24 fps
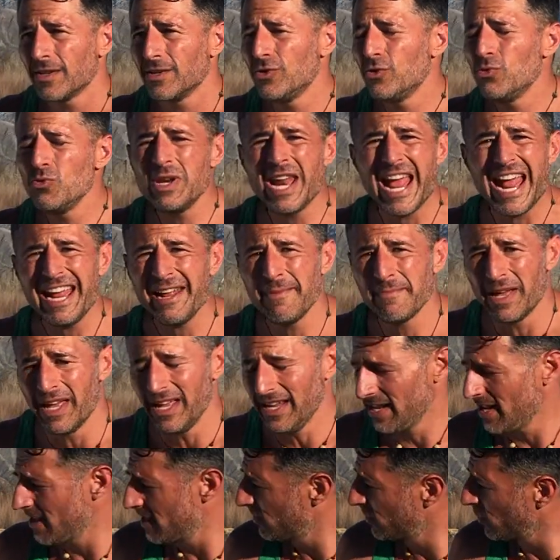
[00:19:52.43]
you name
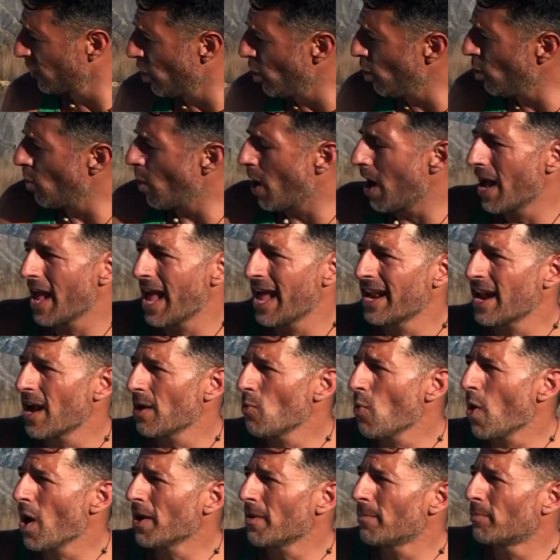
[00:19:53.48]
it. So, and I
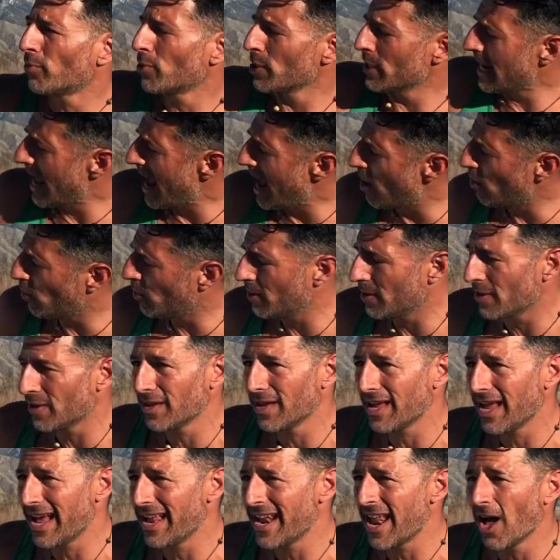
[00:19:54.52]
want to bring out
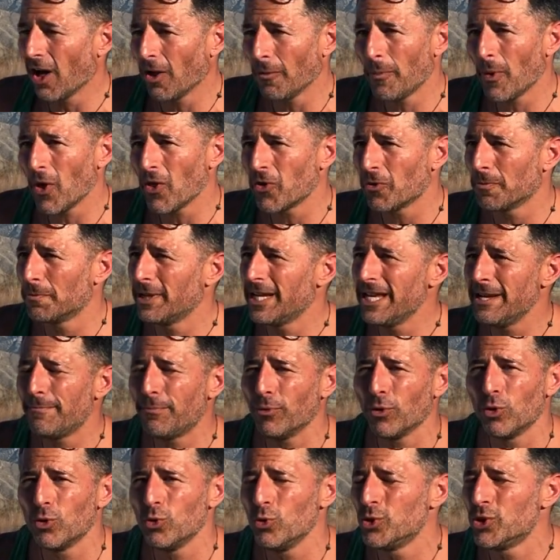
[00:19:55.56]
and help other
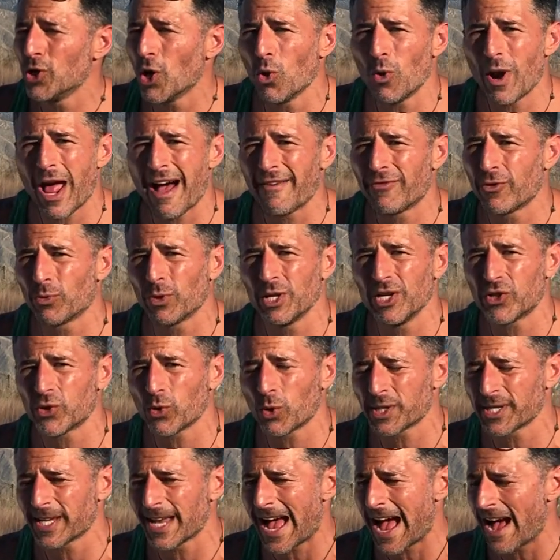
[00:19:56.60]
people who don't have the
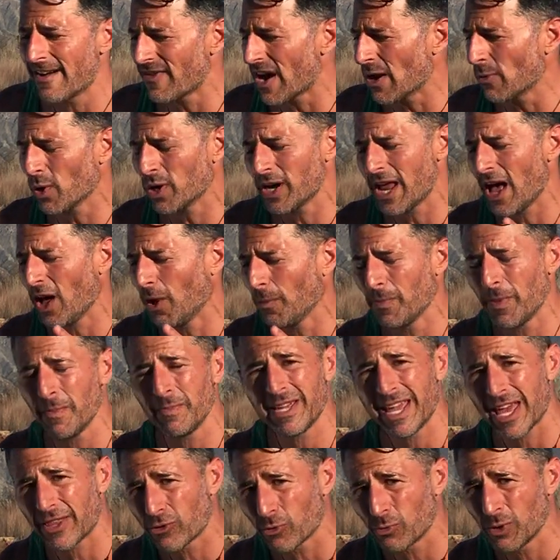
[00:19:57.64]
resources I have. I want to help
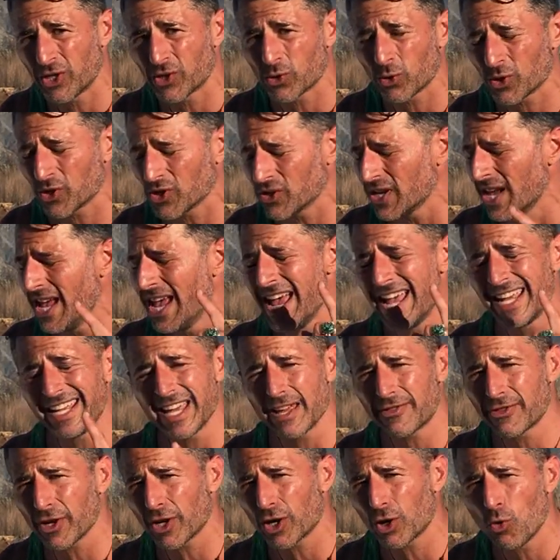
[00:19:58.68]
them get the resources,
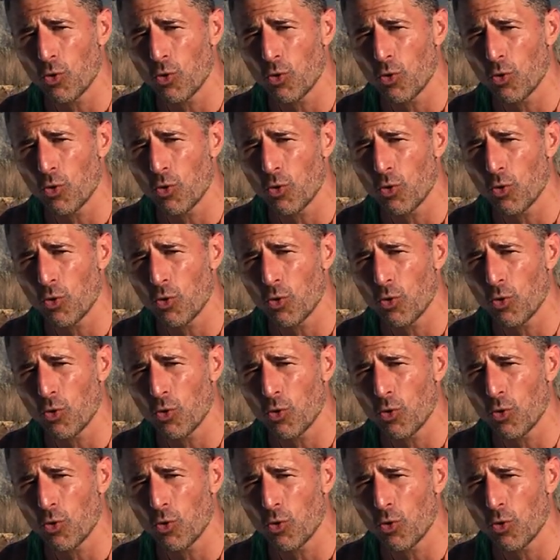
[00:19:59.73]
get there